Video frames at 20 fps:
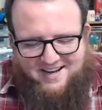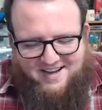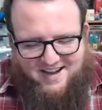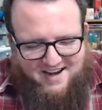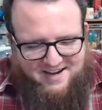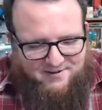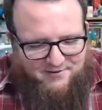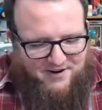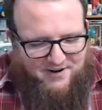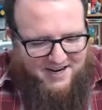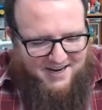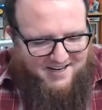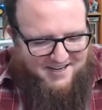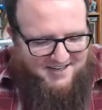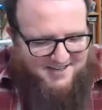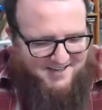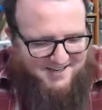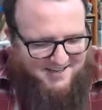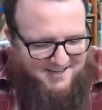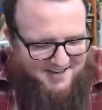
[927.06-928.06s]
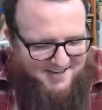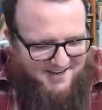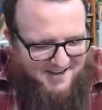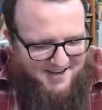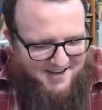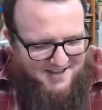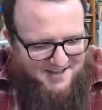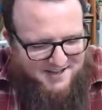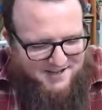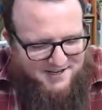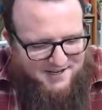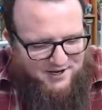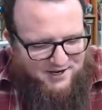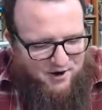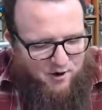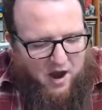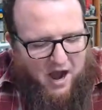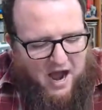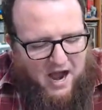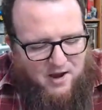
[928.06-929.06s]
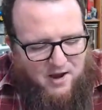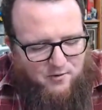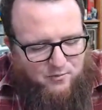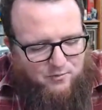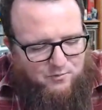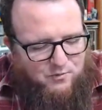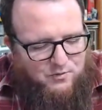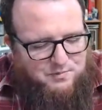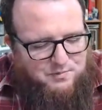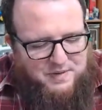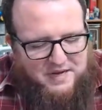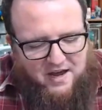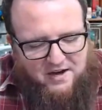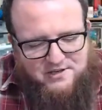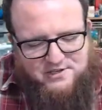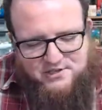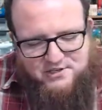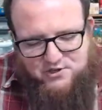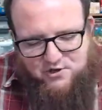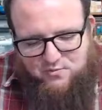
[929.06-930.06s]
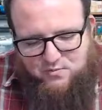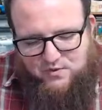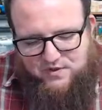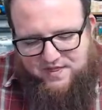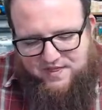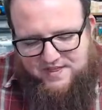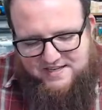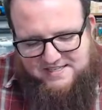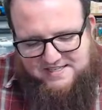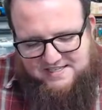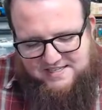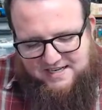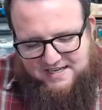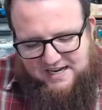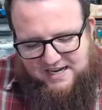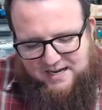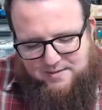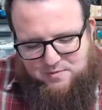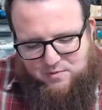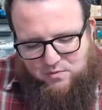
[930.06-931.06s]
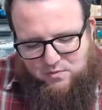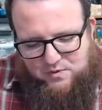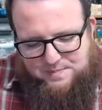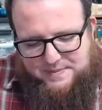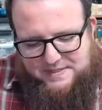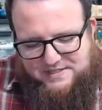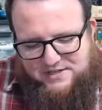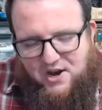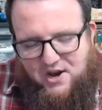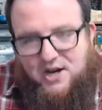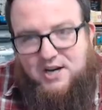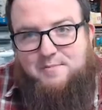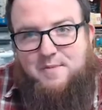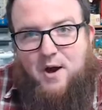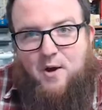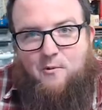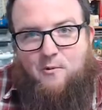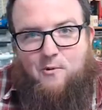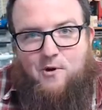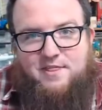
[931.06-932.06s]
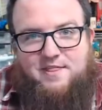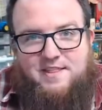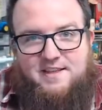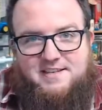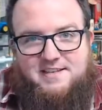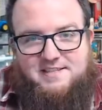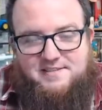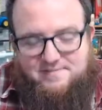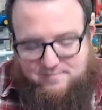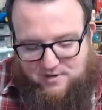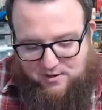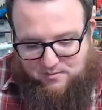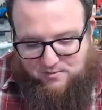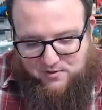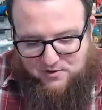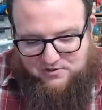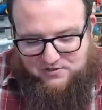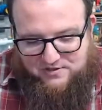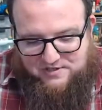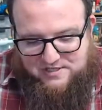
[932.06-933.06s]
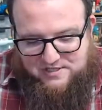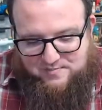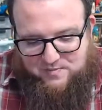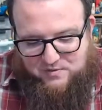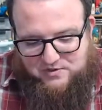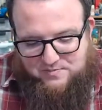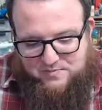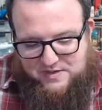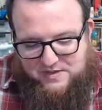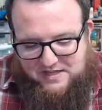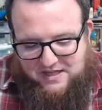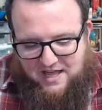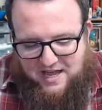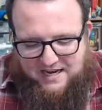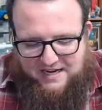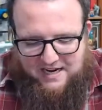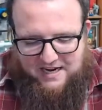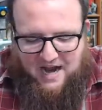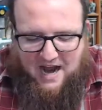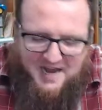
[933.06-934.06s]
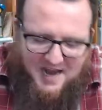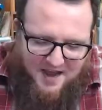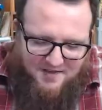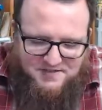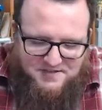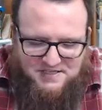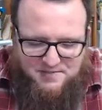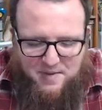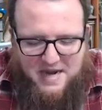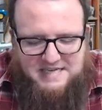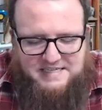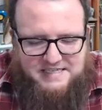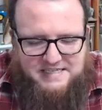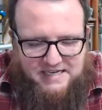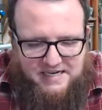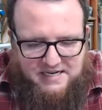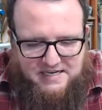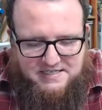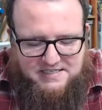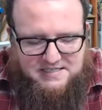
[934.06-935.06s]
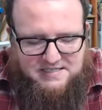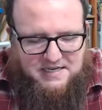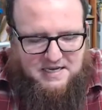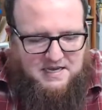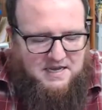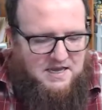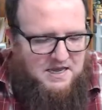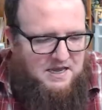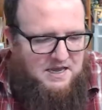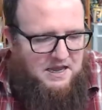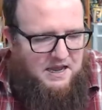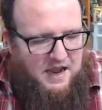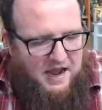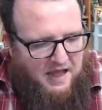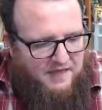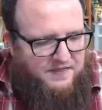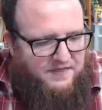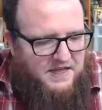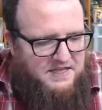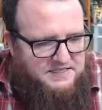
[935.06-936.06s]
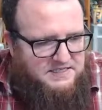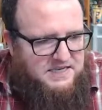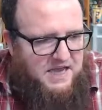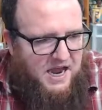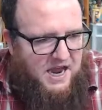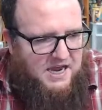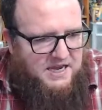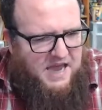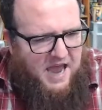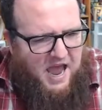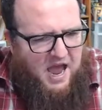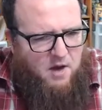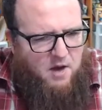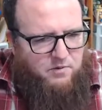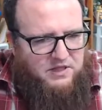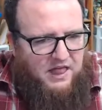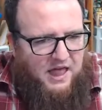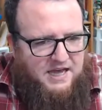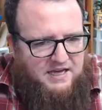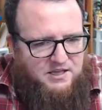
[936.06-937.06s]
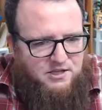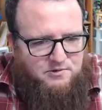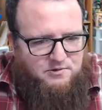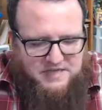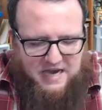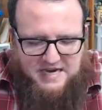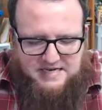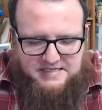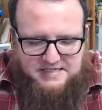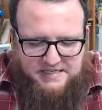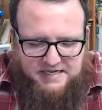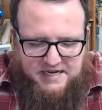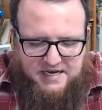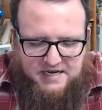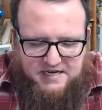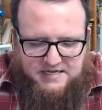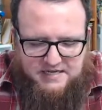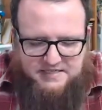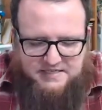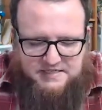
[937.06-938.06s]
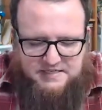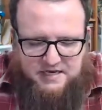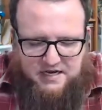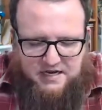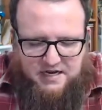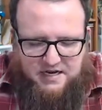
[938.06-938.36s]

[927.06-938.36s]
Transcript: anyway, you know, I would be on a Zoom with this team and we'd be talking about what this commercial is supposed to be like, and I'd have some ideas and they'd say, yeah, we like those ideas,